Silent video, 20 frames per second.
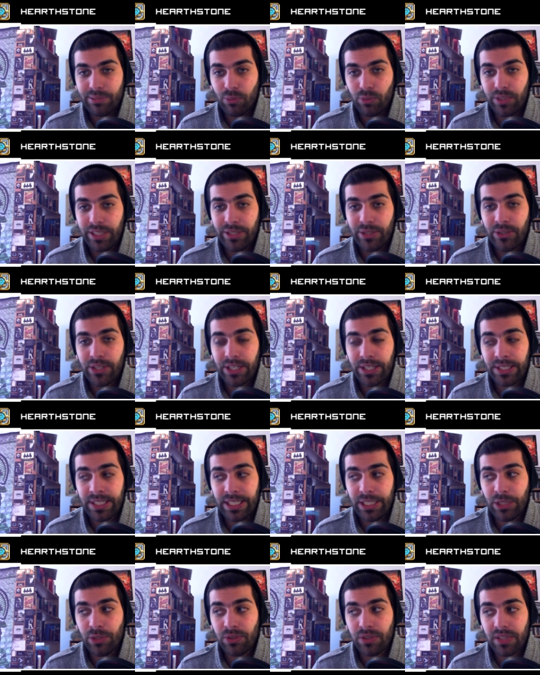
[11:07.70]
You
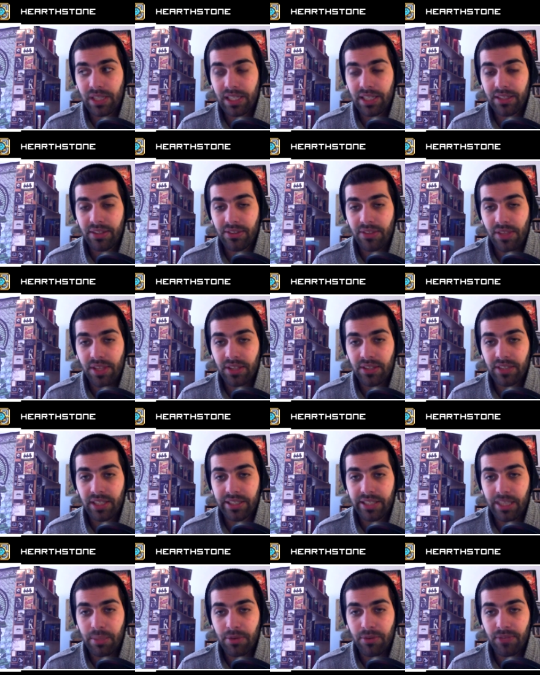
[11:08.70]
can use things
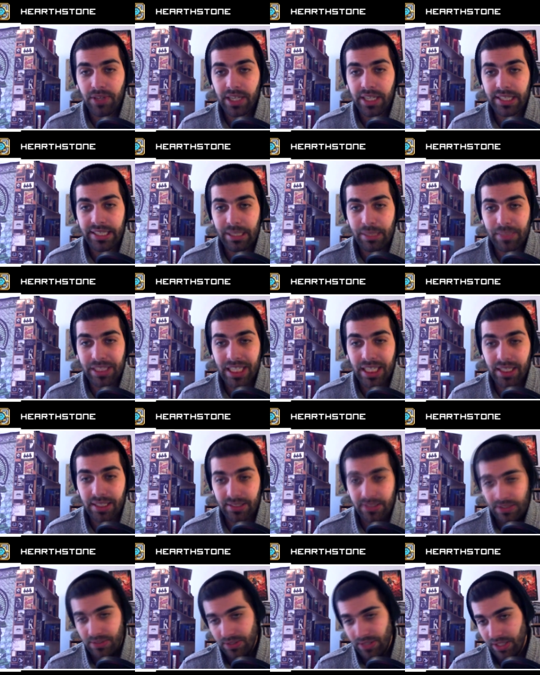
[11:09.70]
like Demon Fire and Demon
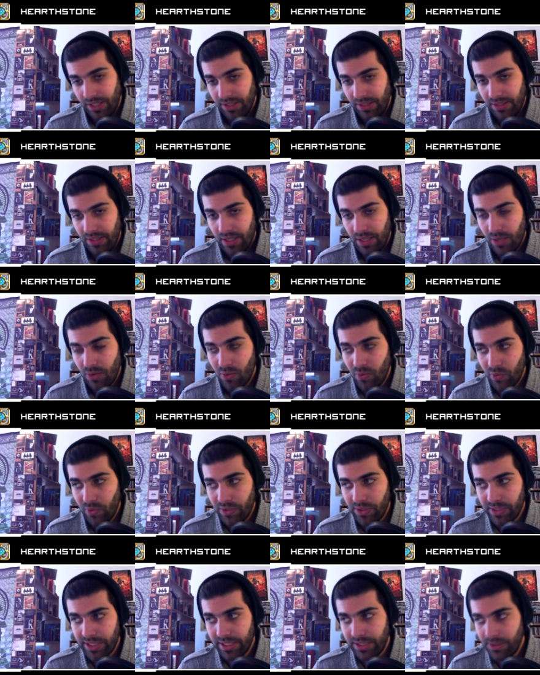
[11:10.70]
Heart on it, or
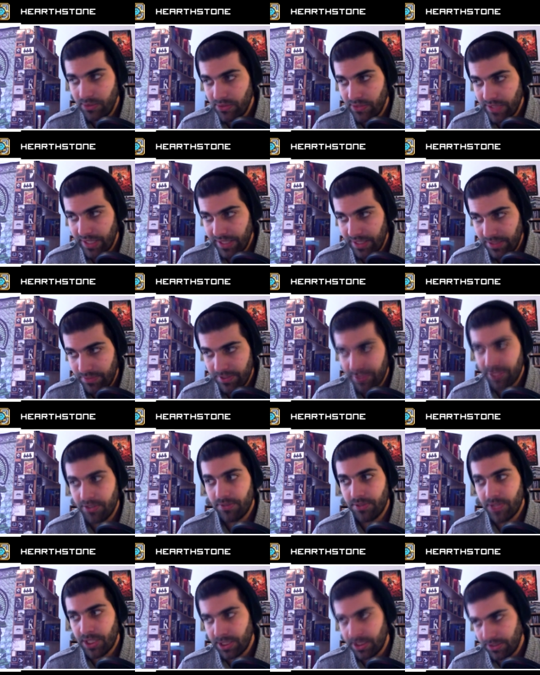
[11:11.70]
you can use a Defender
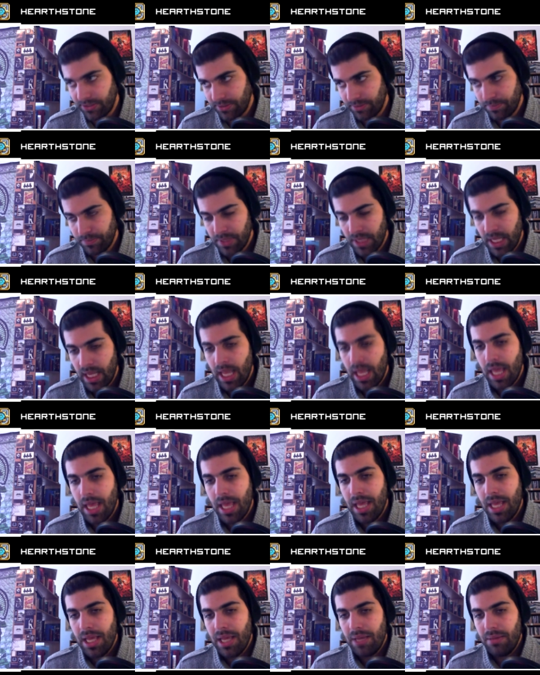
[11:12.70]
of Argus.
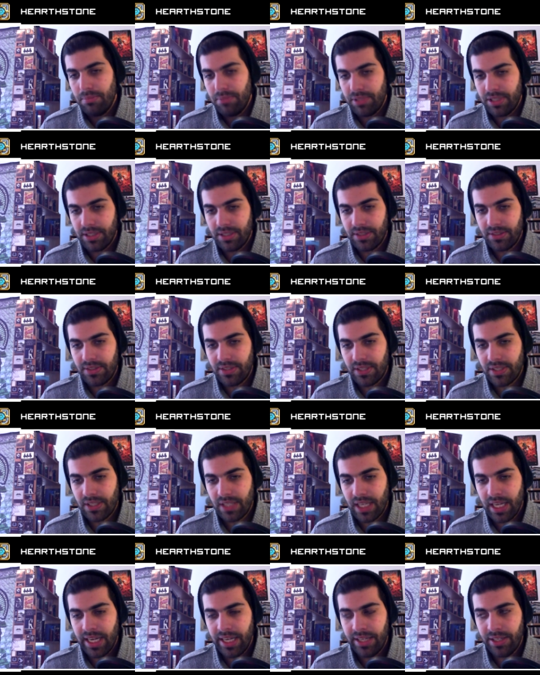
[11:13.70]
But
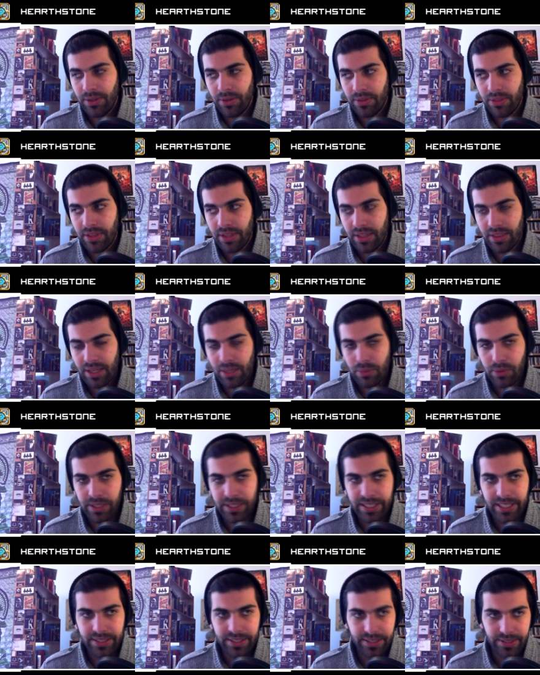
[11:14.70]
I don't think that will
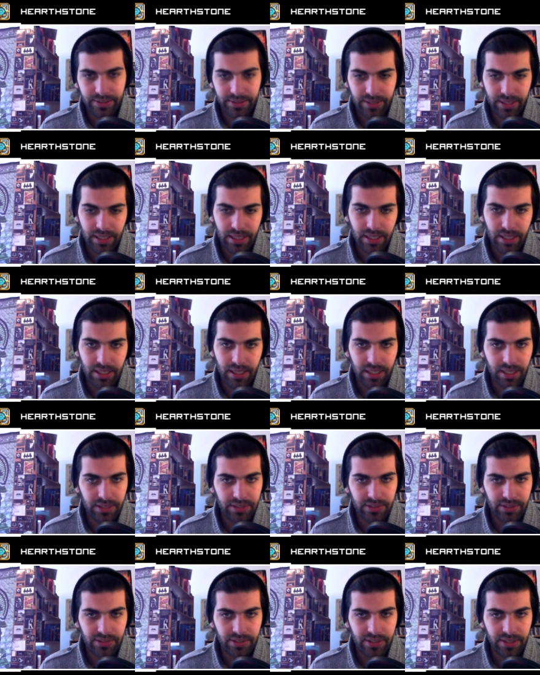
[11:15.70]
cut it.
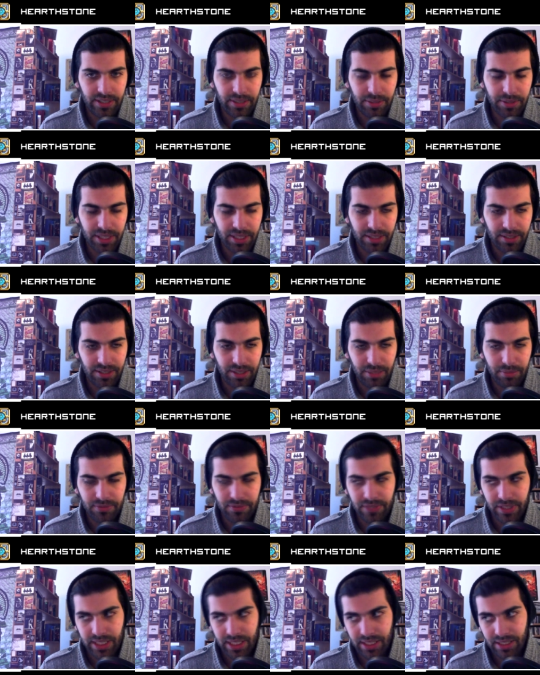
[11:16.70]
As I said, Demon Heart and Demon
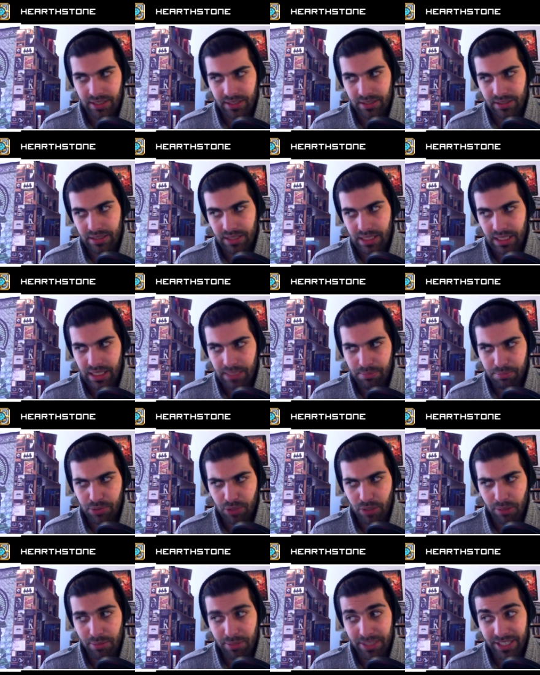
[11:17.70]
Fire
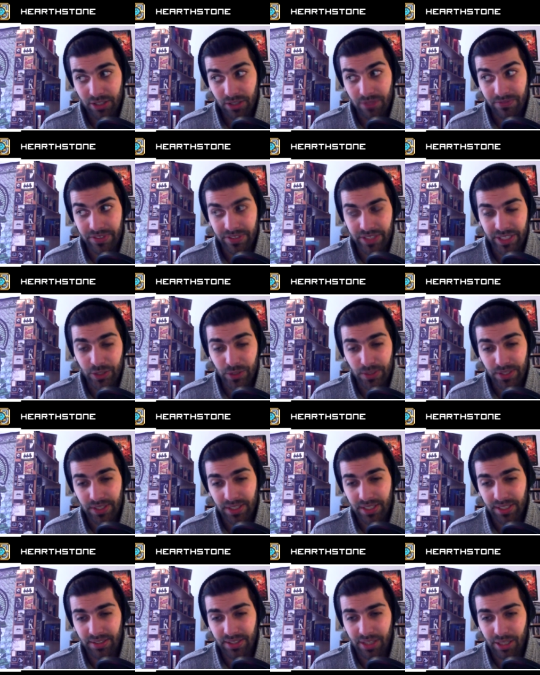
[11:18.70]
probably not very good
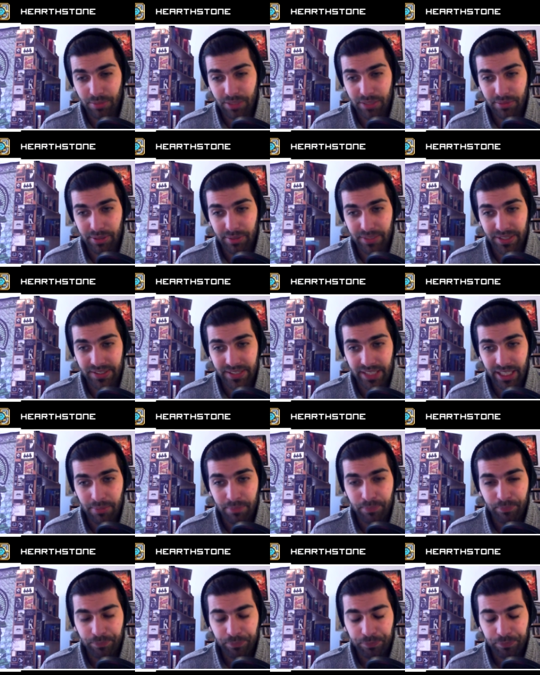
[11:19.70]
in the upcoming metagame.